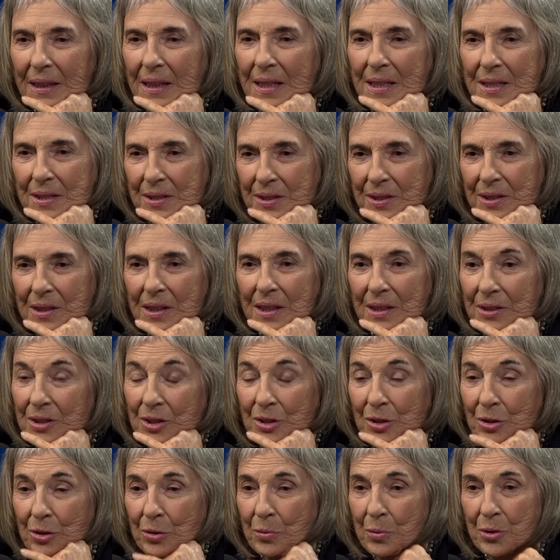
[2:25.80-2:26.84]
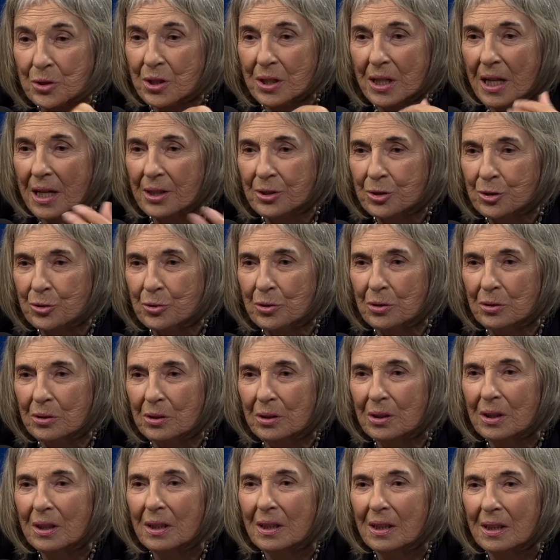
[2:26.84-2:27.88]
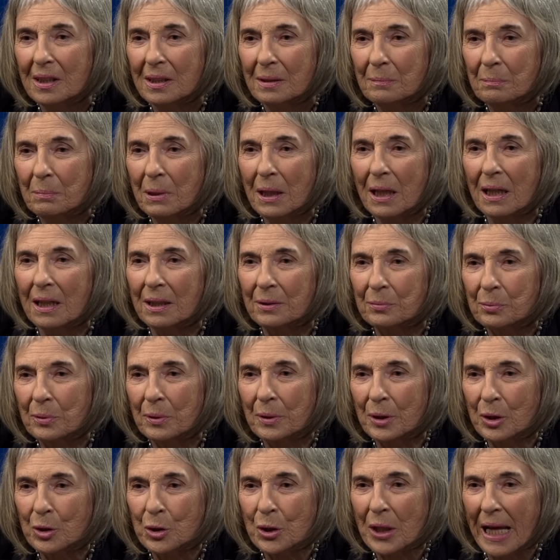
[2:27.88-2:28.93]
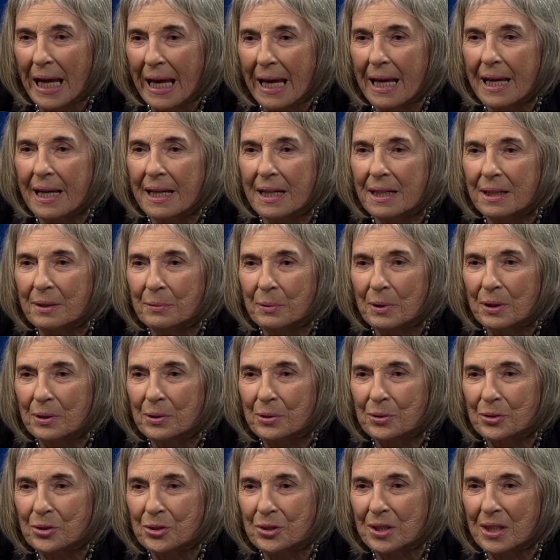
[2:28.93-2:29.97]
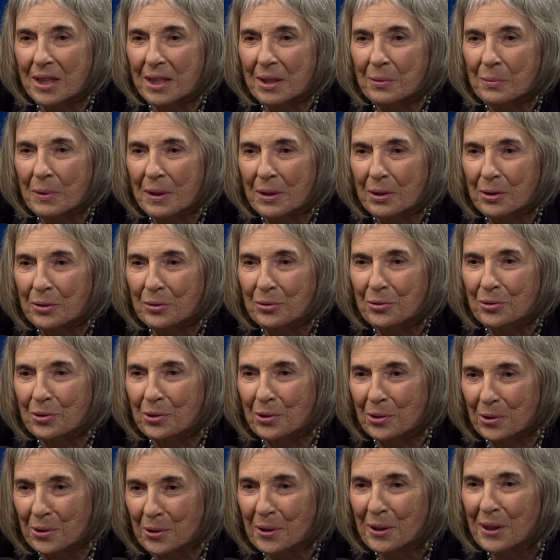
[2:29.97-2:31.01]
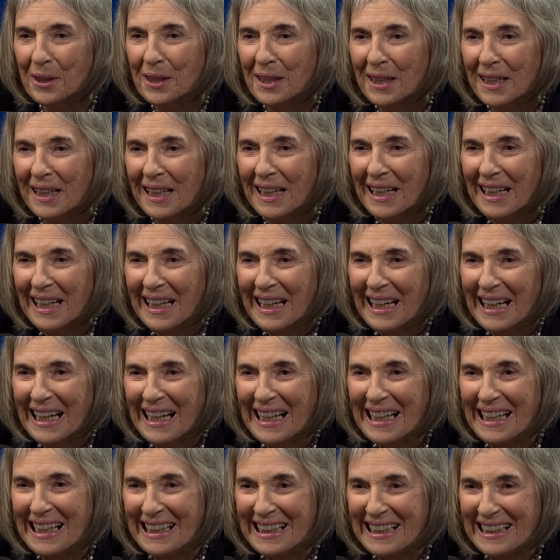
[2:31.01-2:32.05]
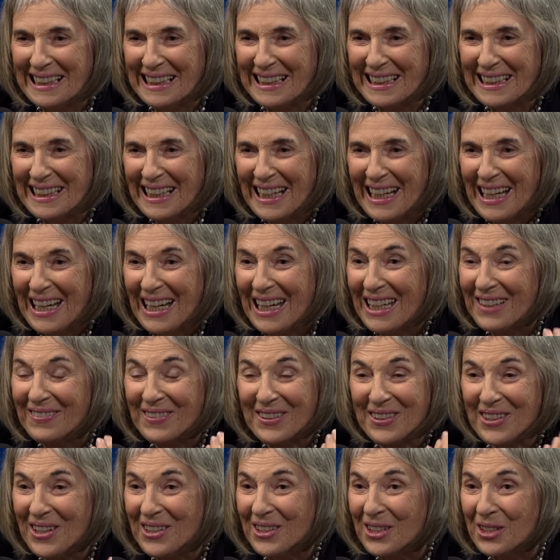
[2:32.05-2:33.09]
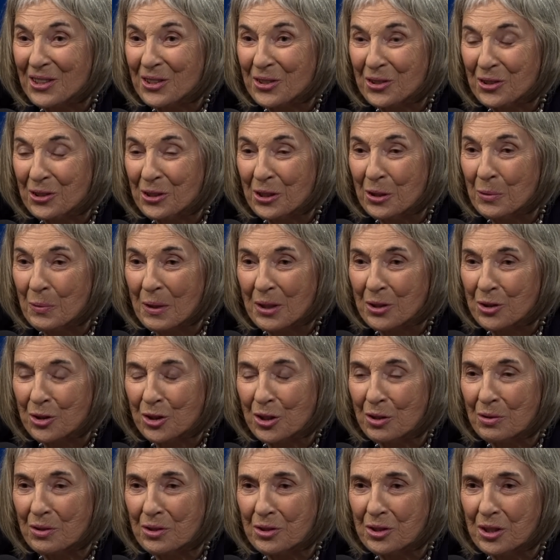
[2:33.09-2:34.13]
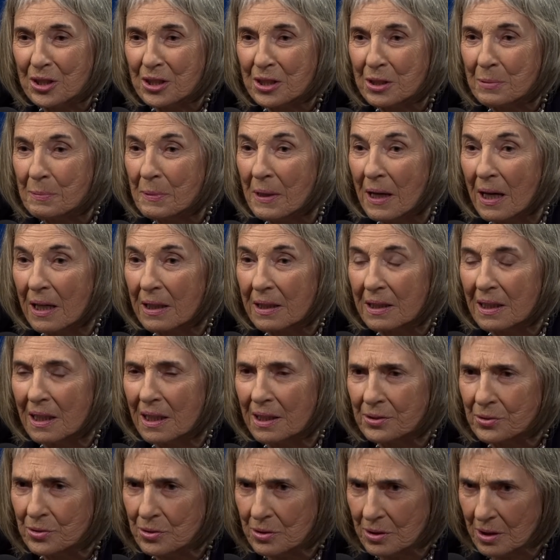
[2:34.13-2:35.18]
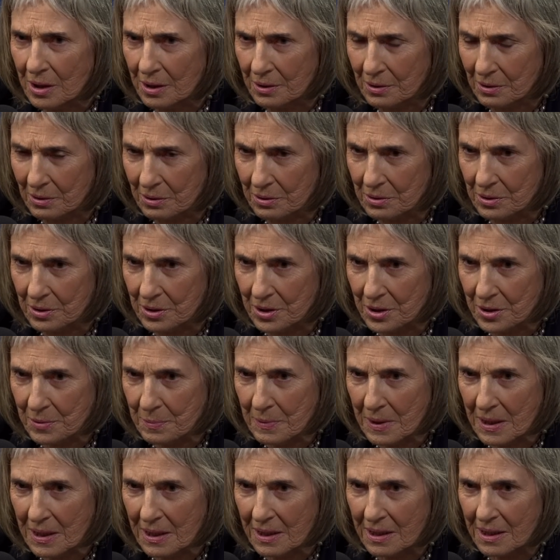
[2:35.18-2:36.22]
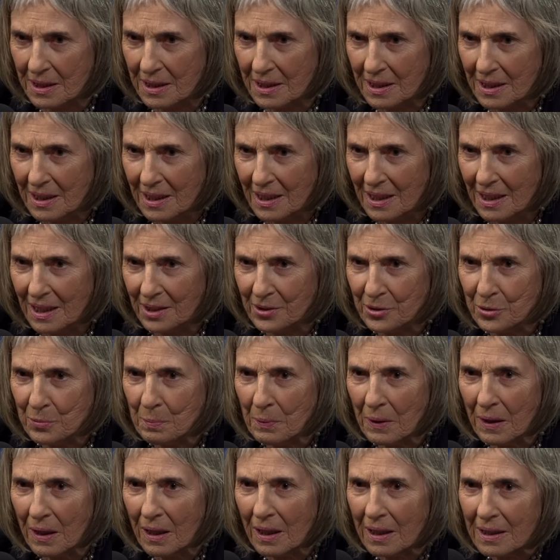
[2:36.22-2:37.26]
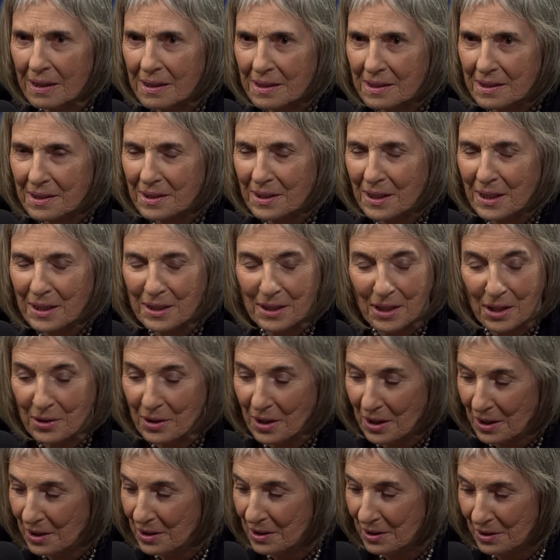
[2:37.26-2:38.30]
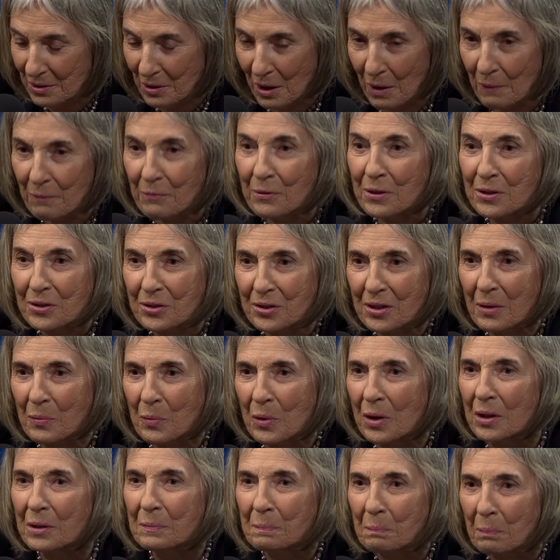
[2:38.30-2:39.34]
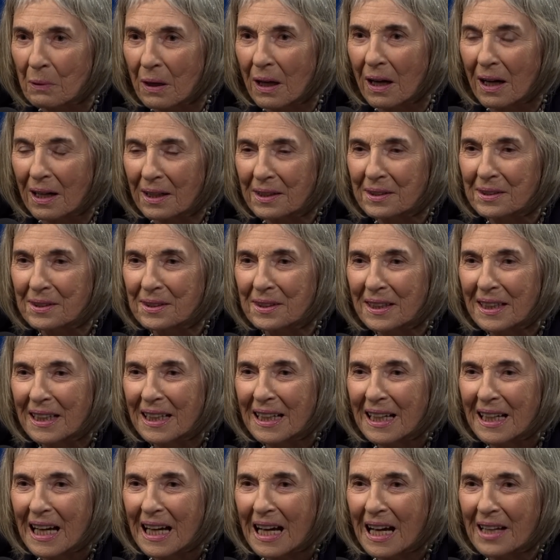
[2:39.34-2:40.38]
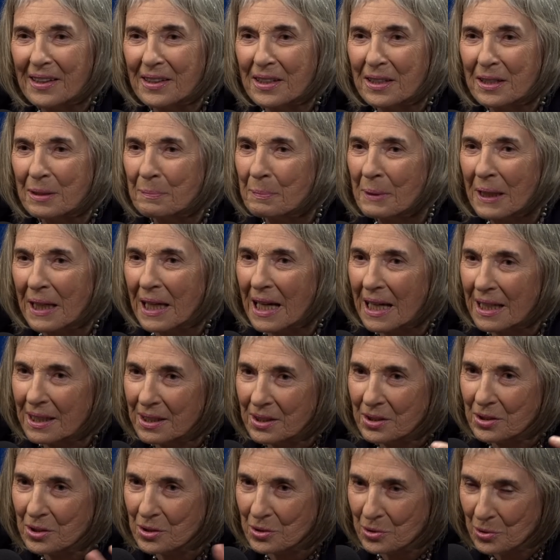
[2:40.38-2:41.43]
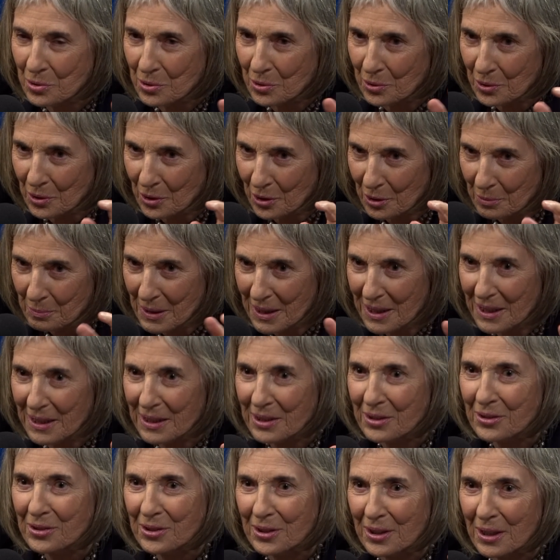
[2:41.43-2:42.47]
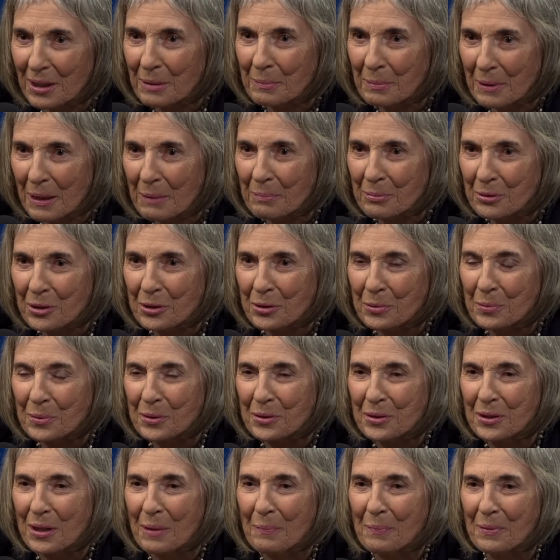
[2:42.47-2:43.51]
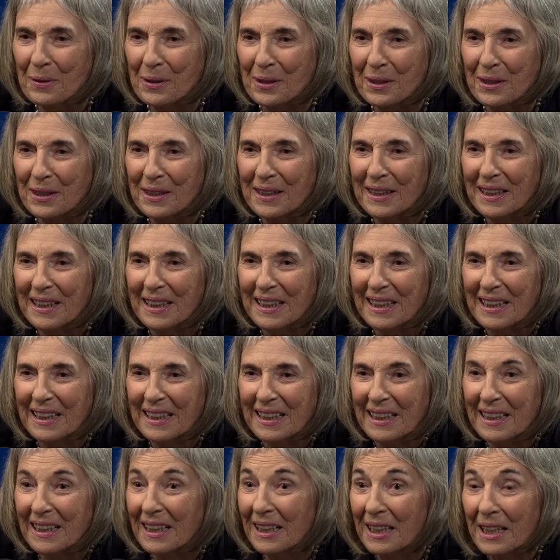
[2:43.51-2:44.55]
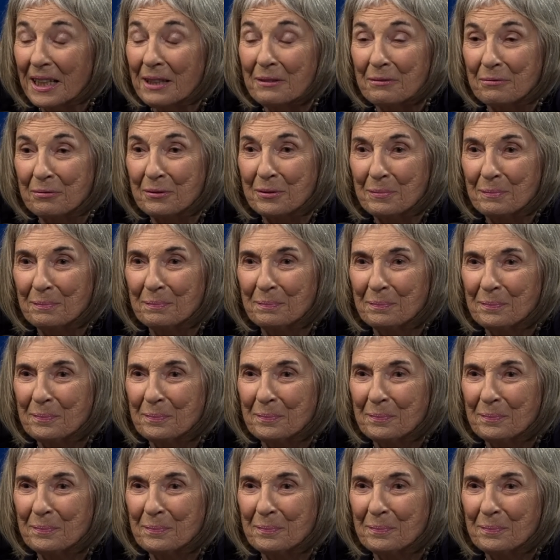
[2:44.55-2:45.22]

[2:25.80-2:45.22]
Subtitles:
Yes, I just thought it was a natural part where we could hear, we could see, we could draw. And it was only at school when children said to me, I can't draw. And I thought, goodness me, are you blind? And then, no, they obviously weren't blind. And then it began to dawn on me that, perhaps this was something, a gift.